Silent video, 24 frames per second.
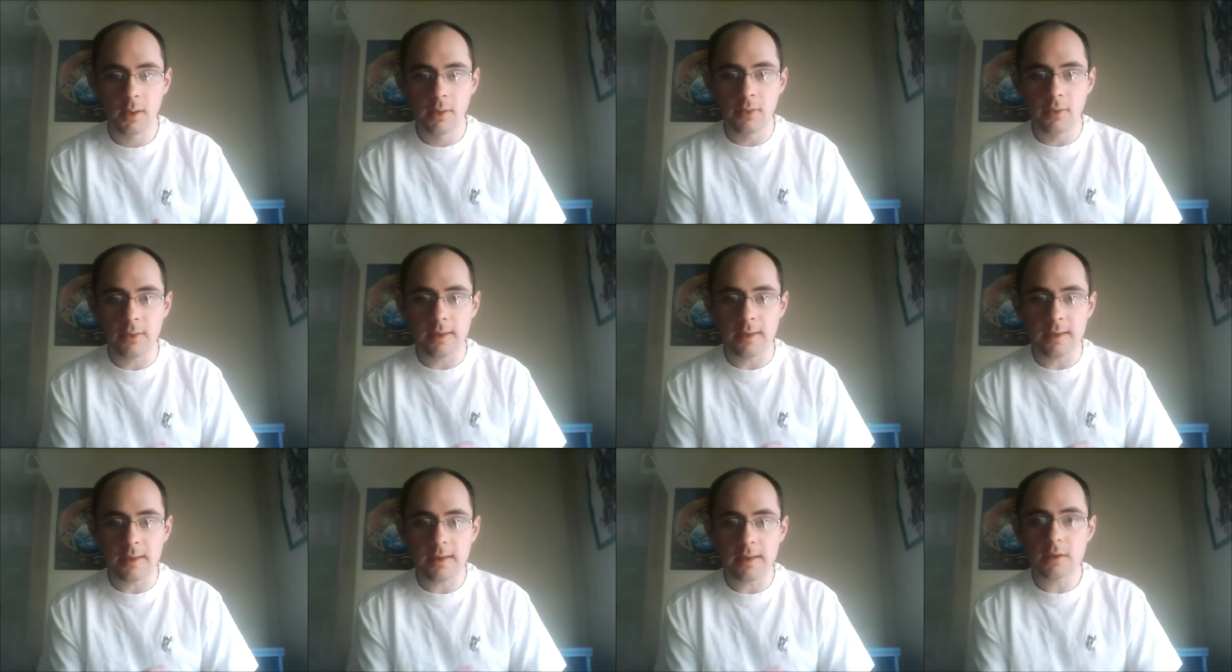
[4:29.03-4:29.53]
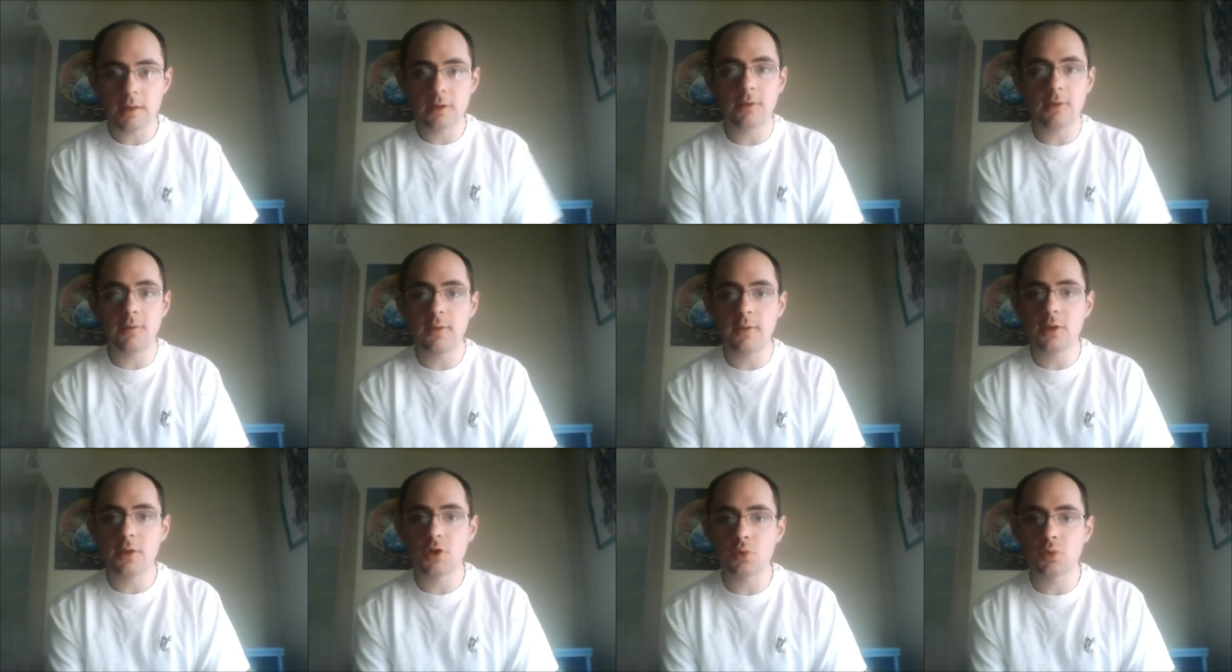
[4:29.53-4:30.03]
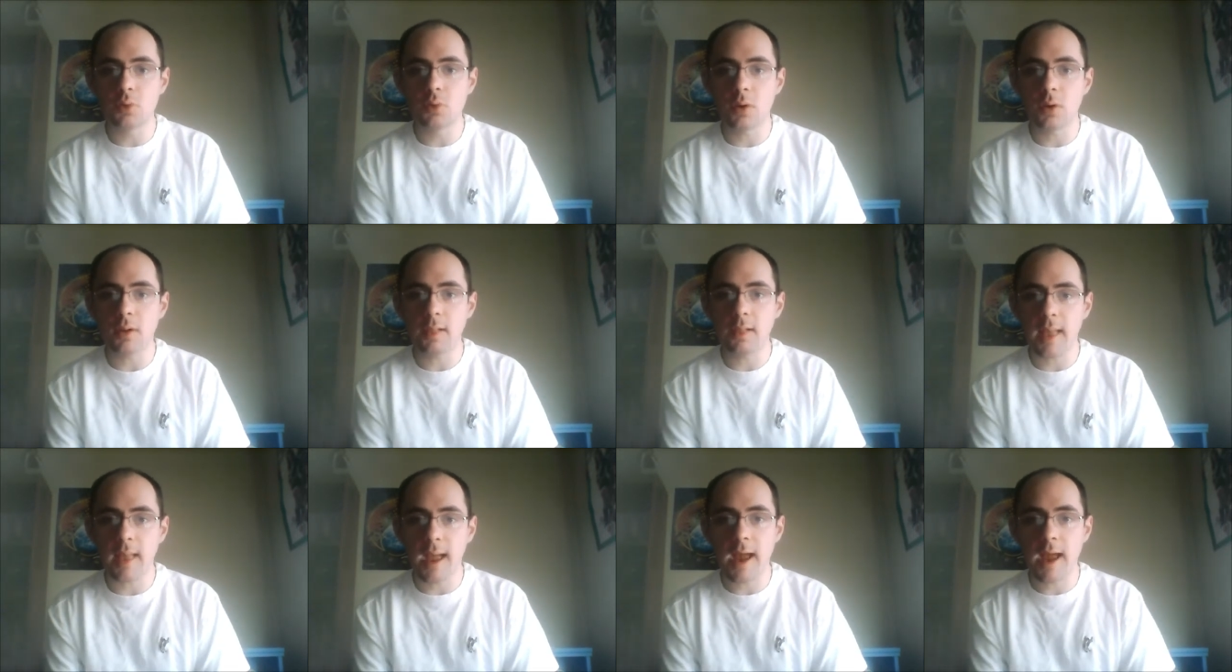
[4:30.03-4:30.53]
the
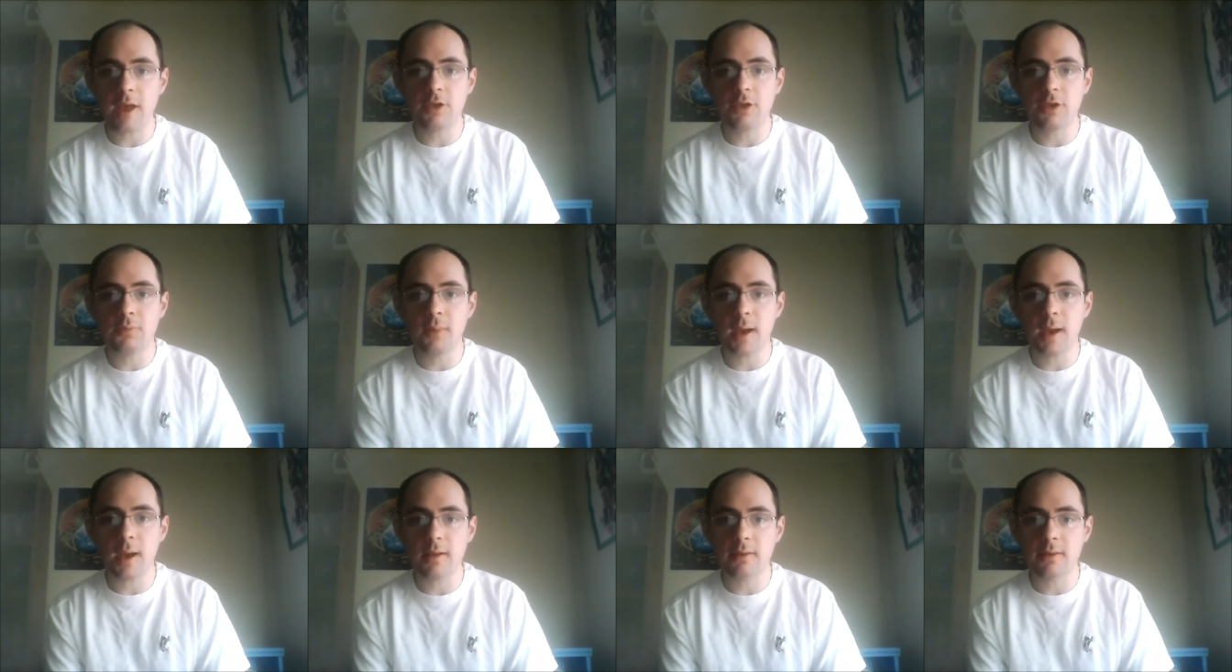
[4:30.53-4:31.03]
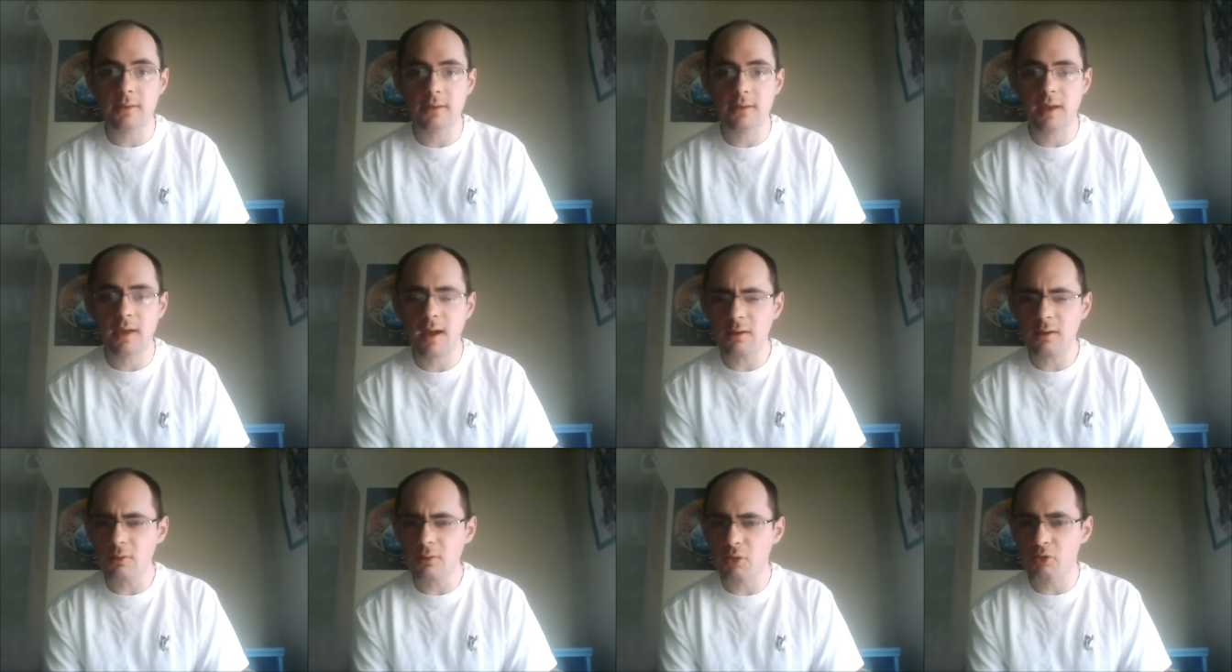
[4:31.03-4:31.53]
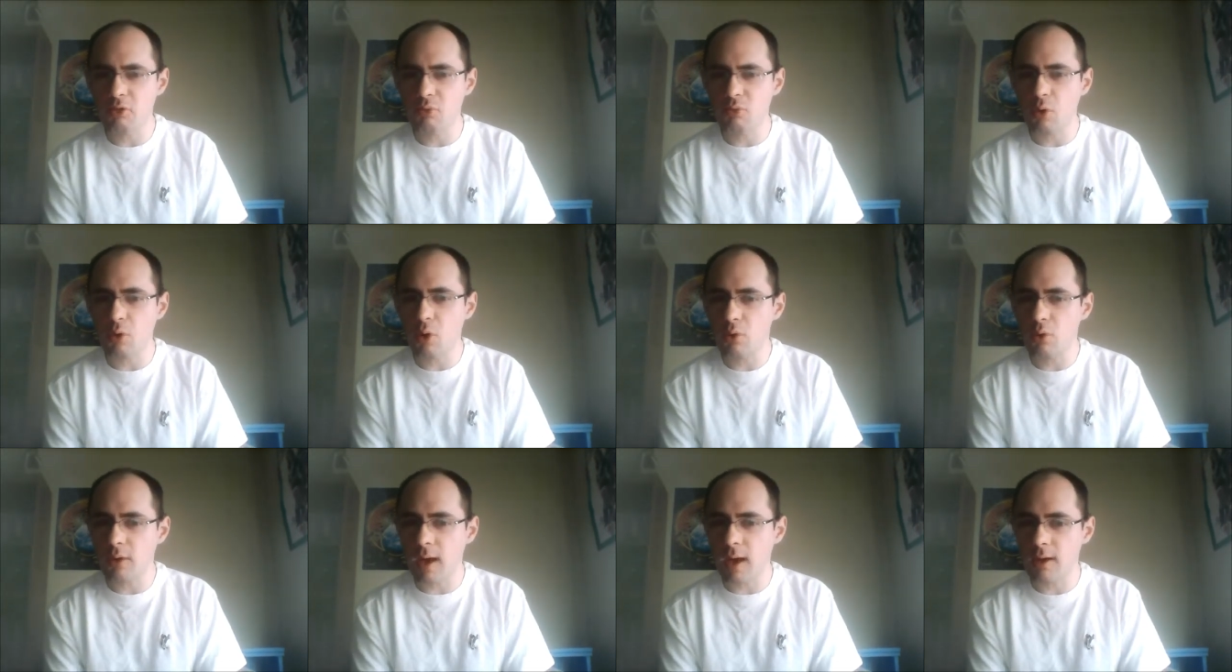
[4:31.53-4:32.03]
individual aspect is kind of
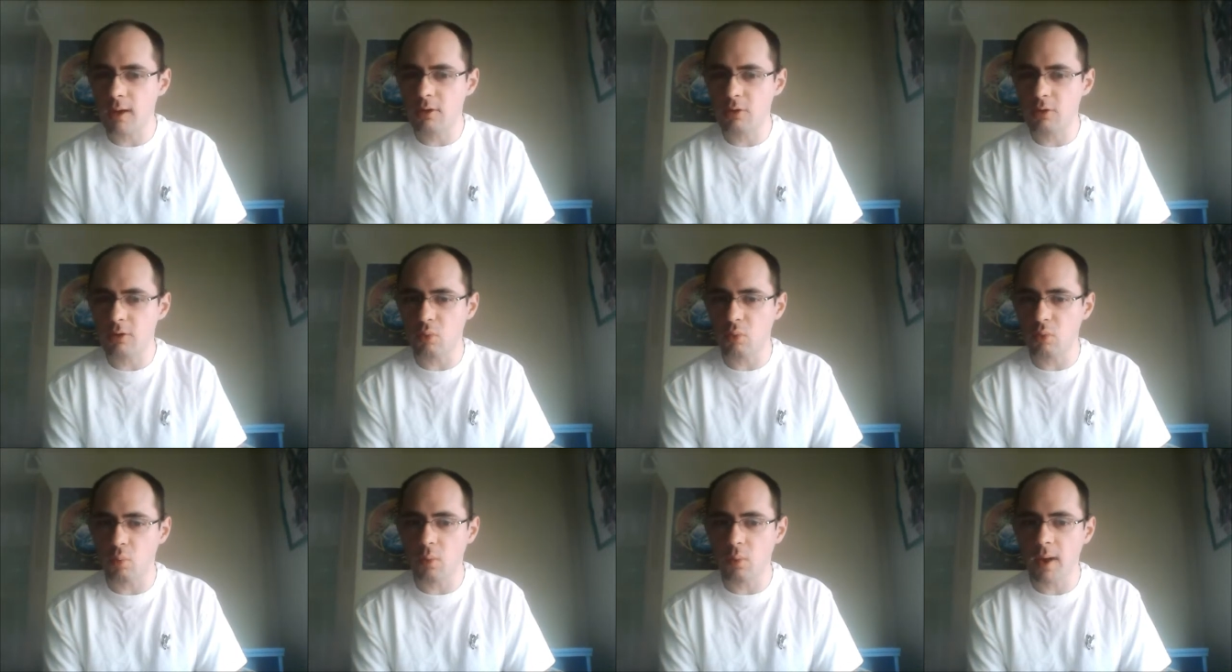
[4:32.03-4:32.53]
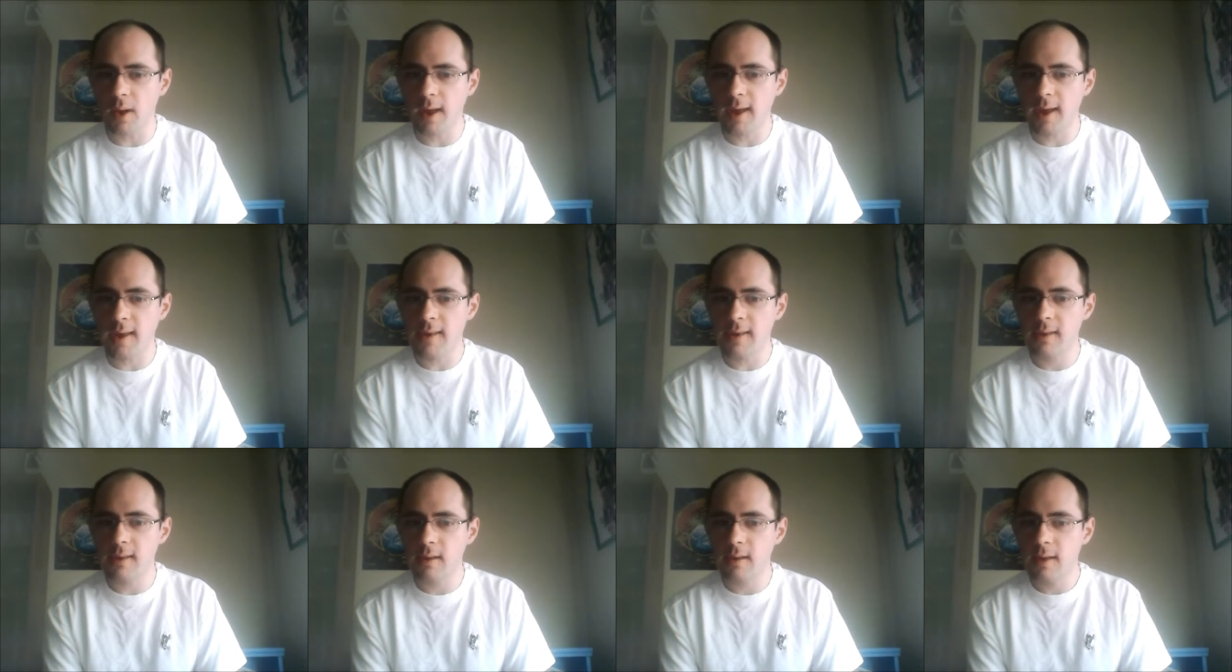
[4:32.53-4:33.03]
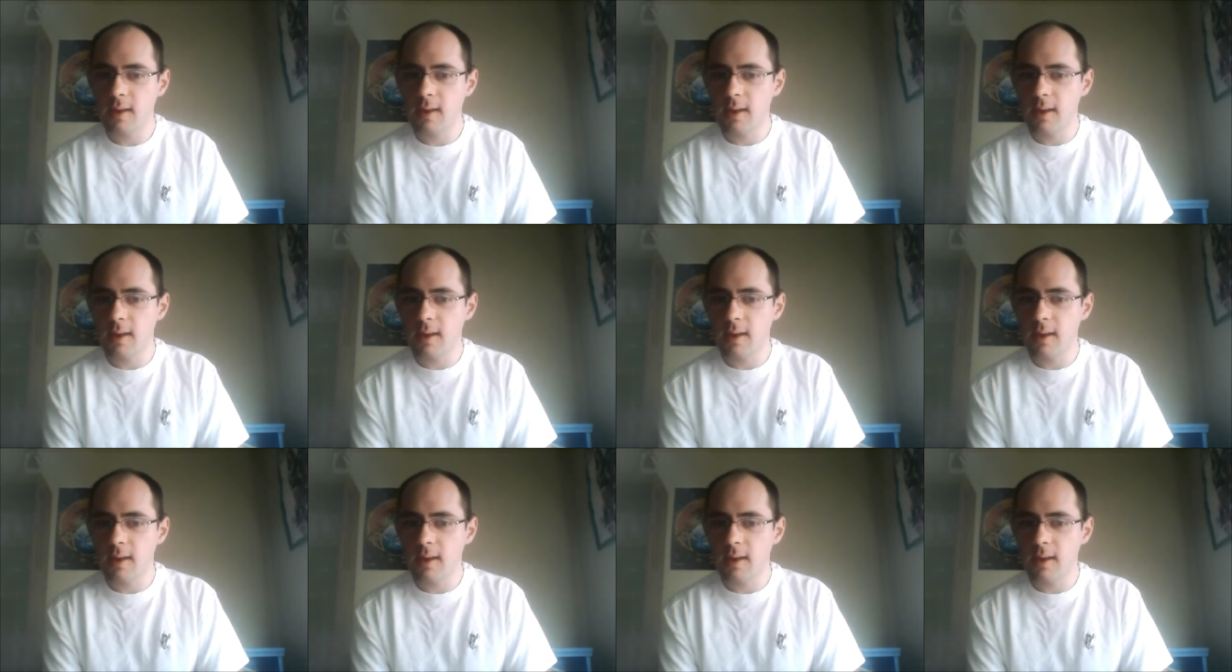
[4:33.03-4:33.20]
thrown out of the way,